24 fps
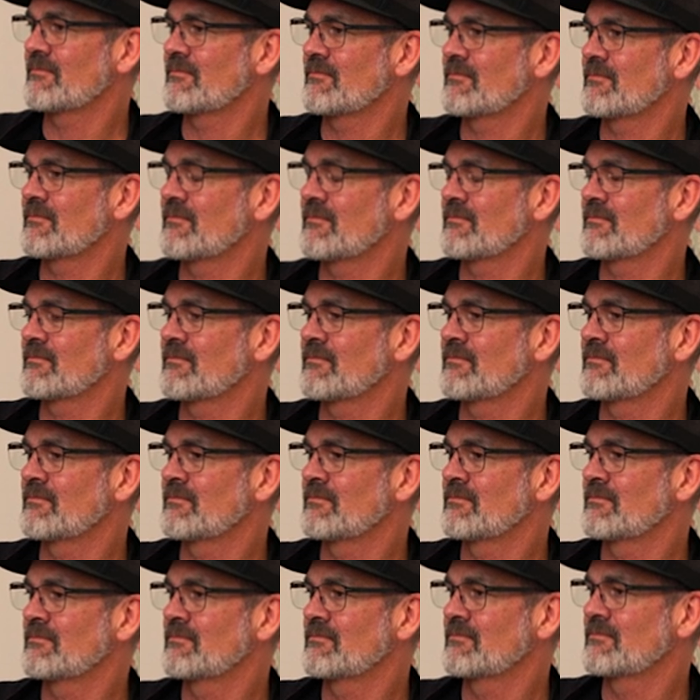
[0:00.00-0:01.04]

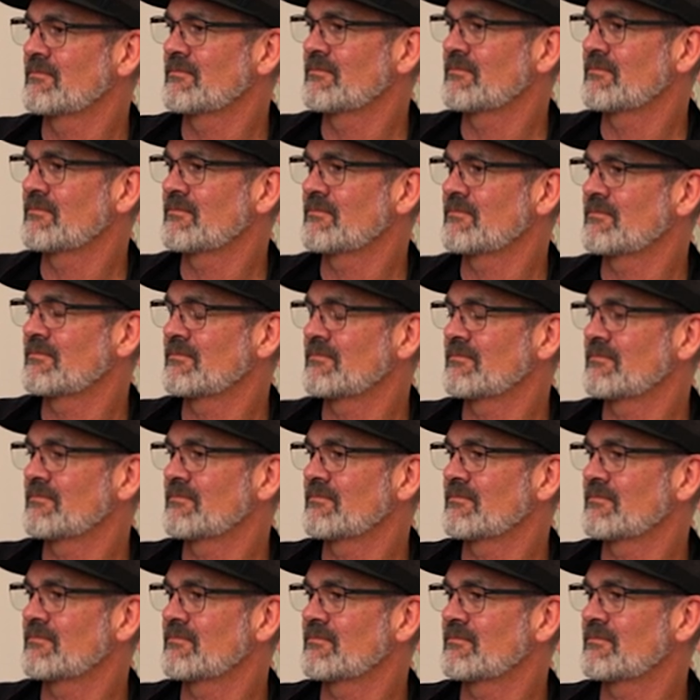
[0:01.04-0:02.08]

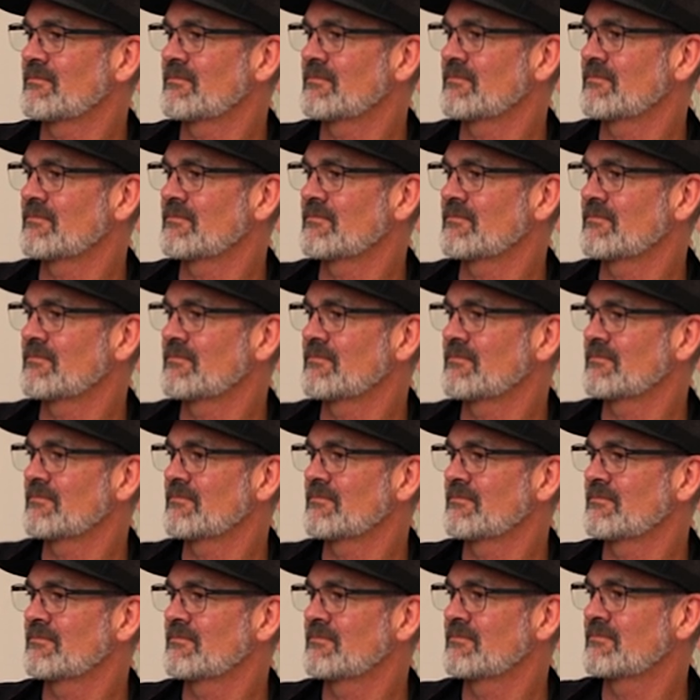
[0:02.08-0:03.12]

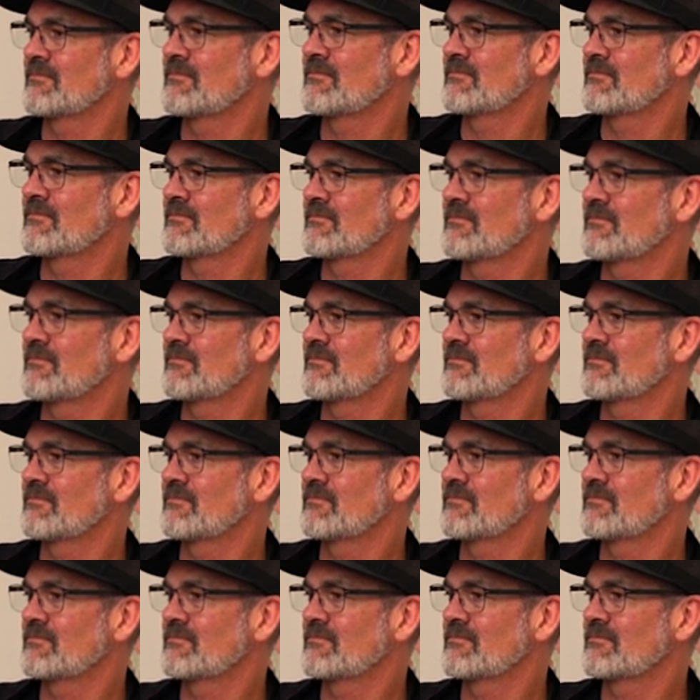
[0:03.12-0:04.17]

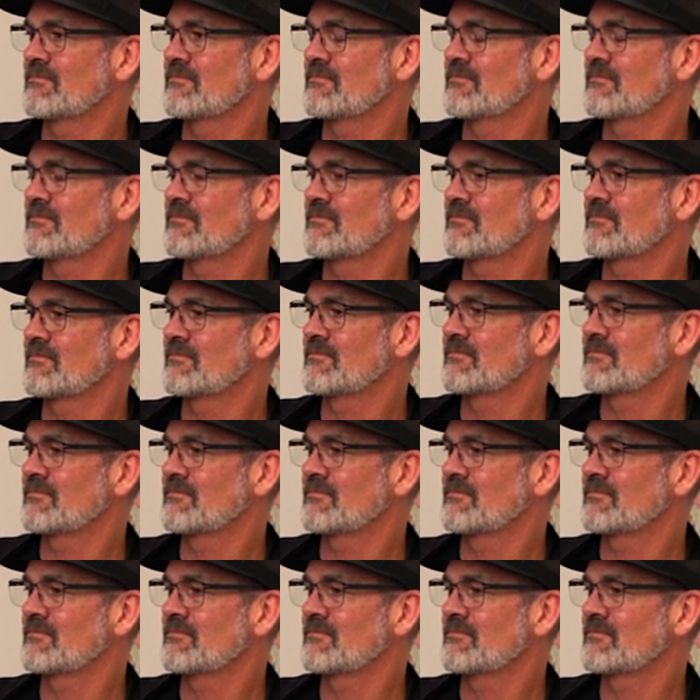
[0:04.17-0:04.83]
This person isn't speaking.